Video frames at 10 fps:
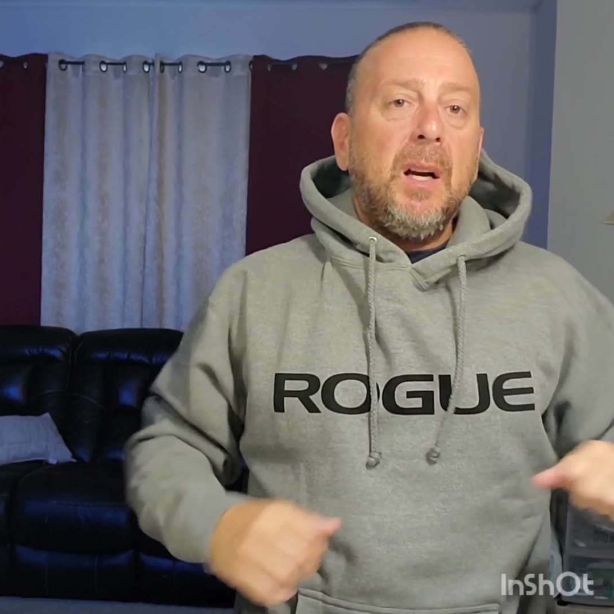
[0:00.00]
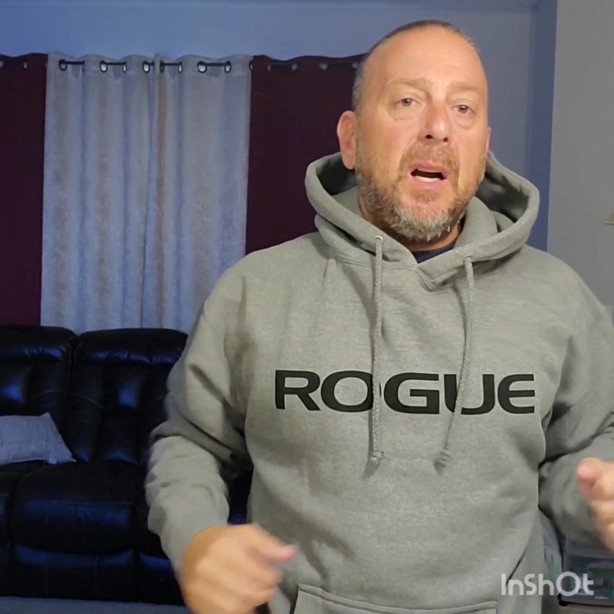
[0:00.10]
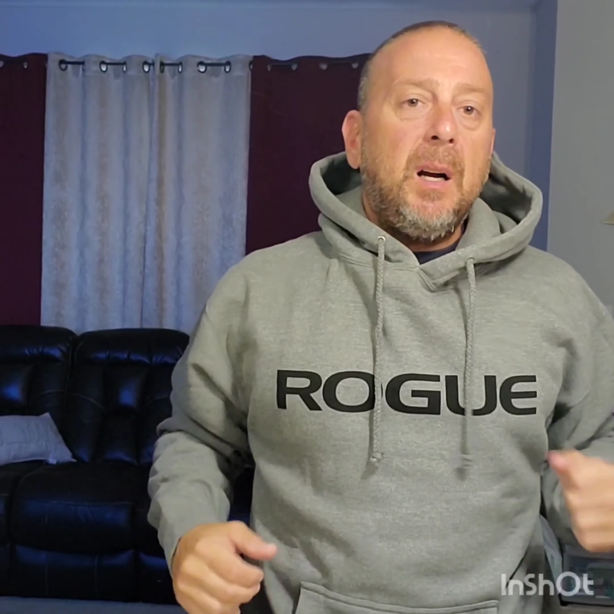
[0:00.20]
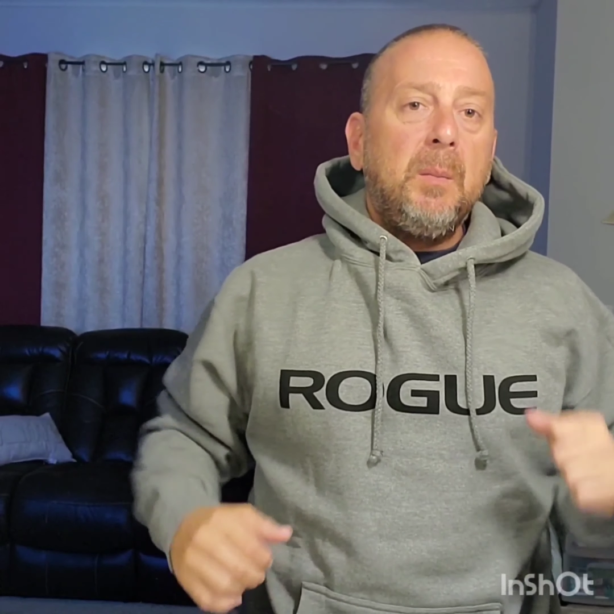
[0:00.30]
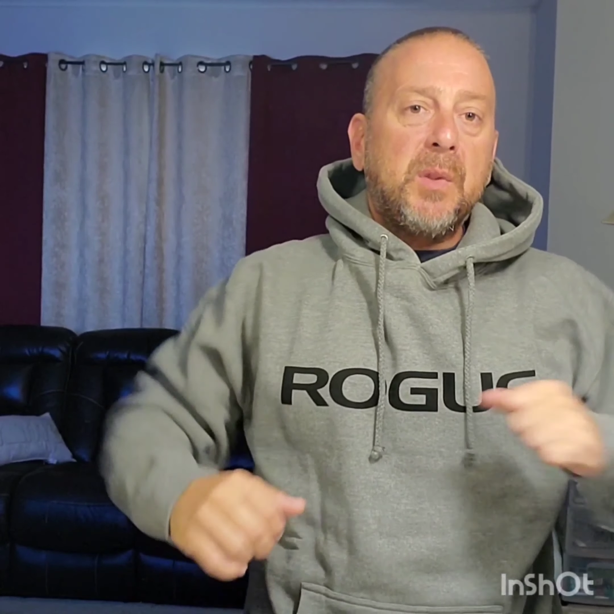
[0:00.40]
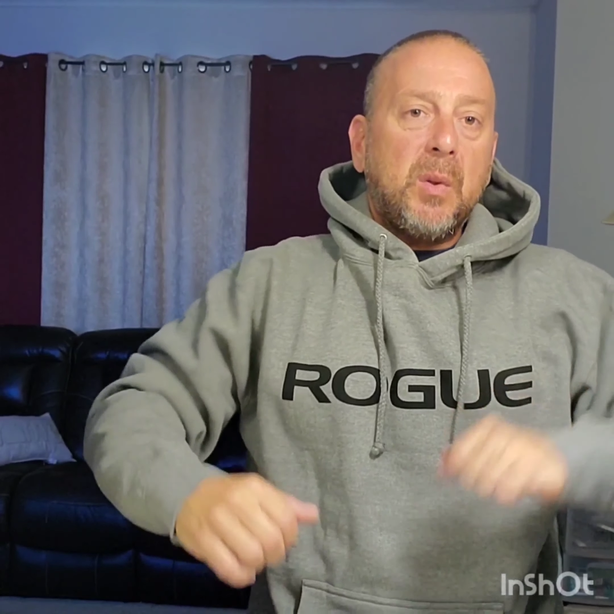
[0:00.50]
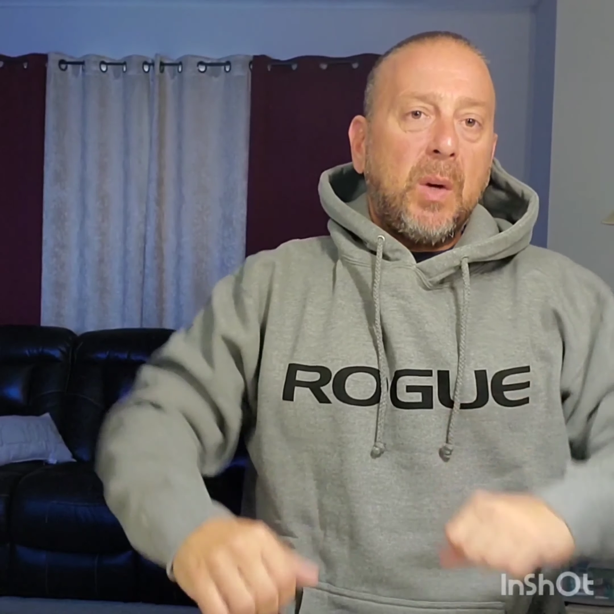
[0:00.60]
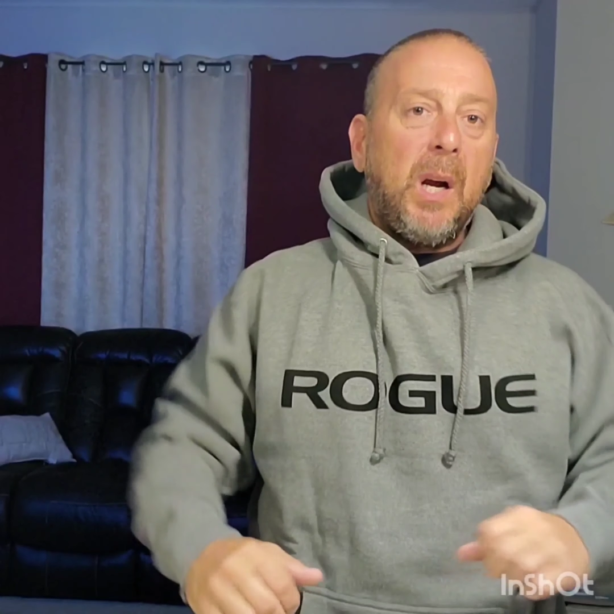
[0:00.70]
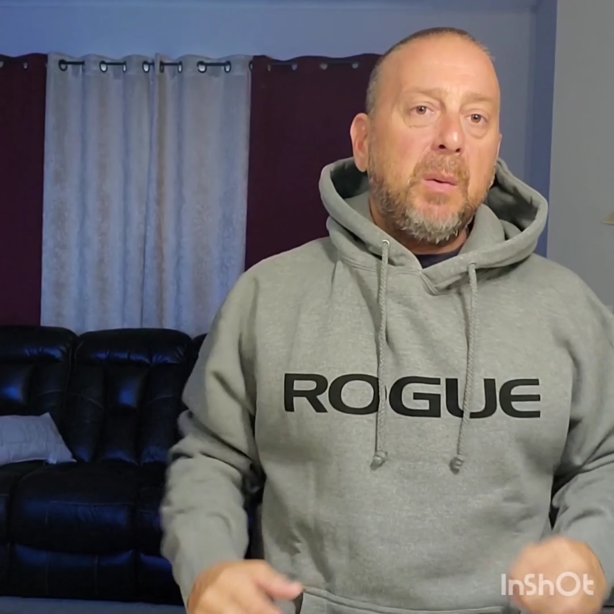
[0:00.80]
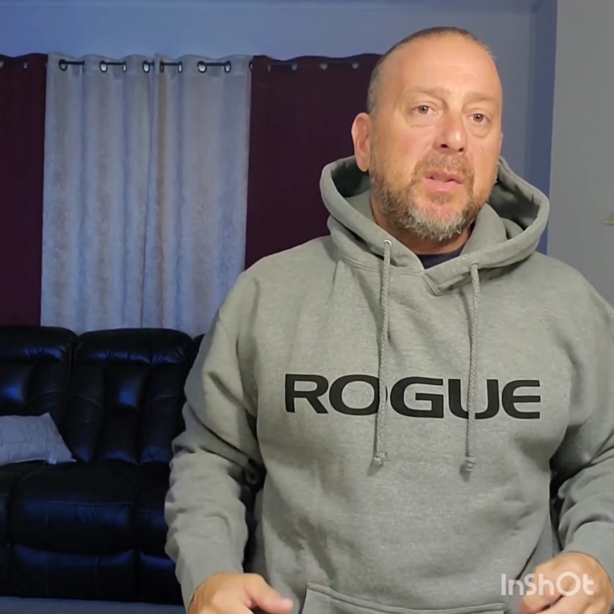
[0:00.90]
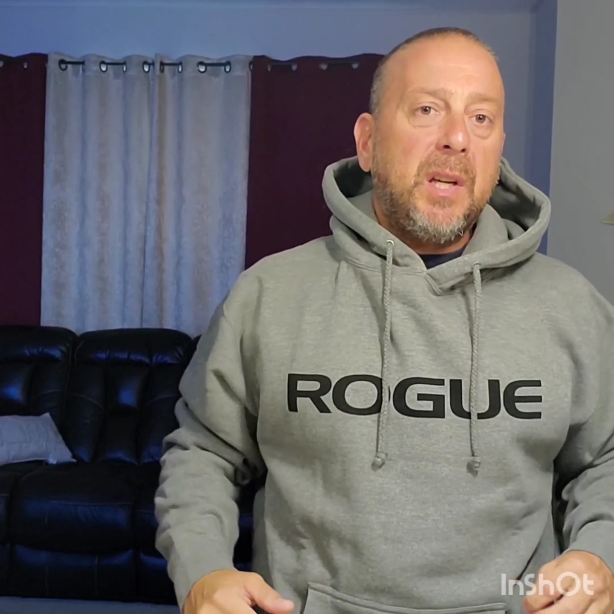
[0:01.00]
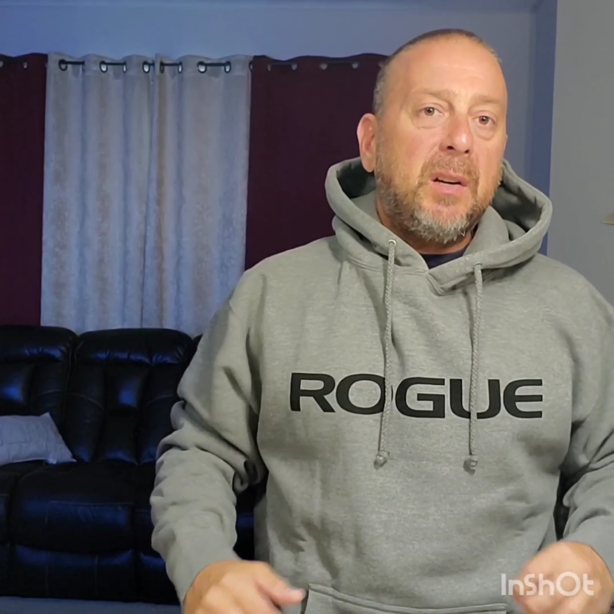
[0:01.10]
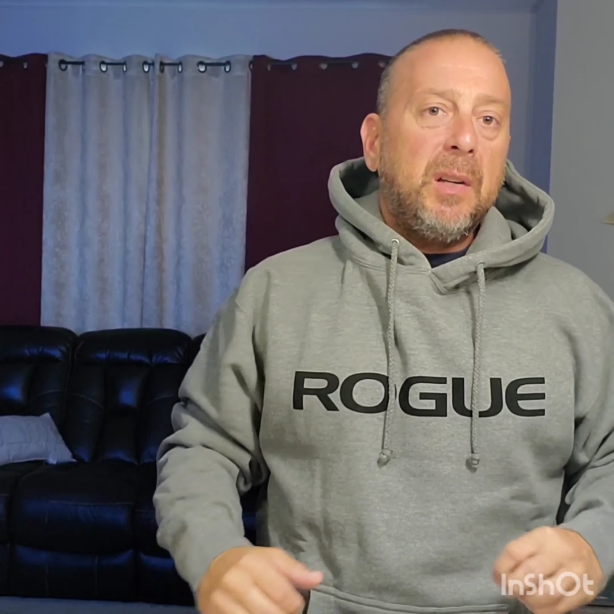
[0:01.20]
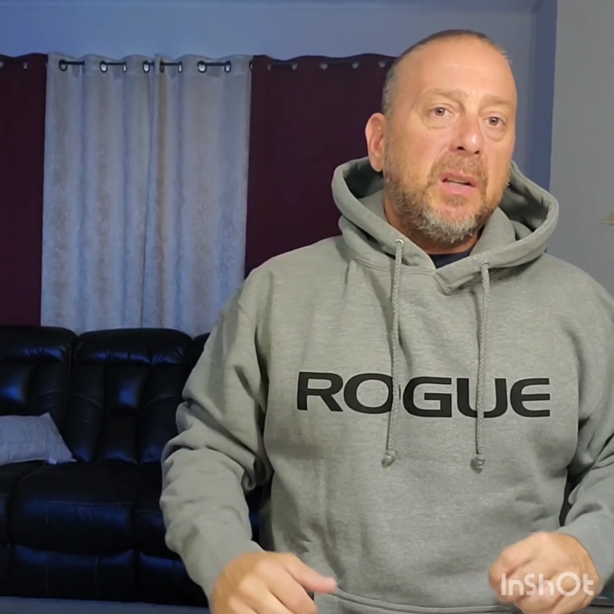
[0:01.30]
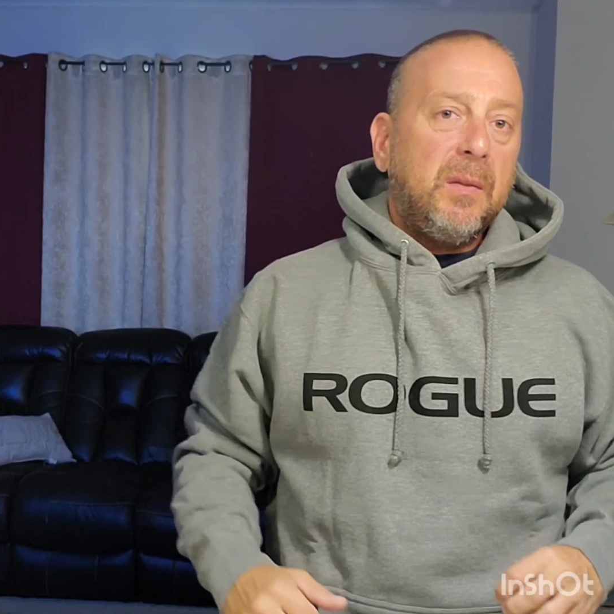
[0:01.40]
Um, so what I would
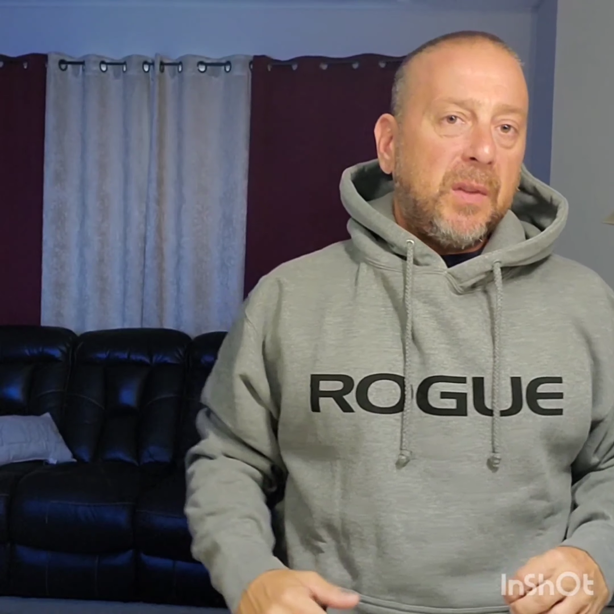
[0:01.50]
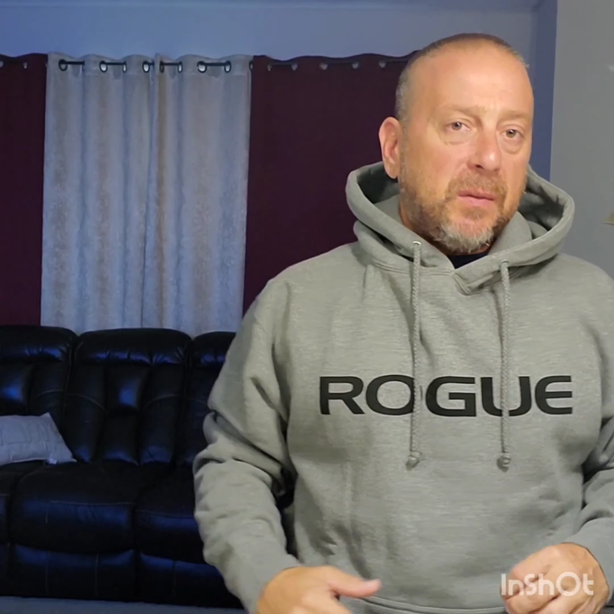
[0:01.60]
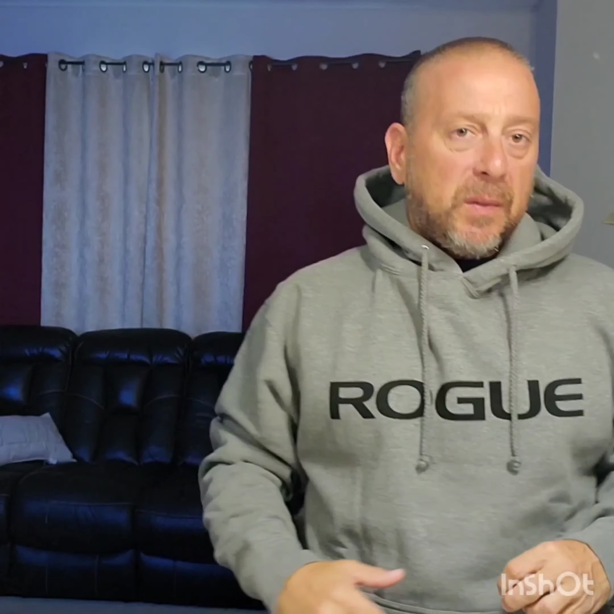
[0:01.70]
tell you, if,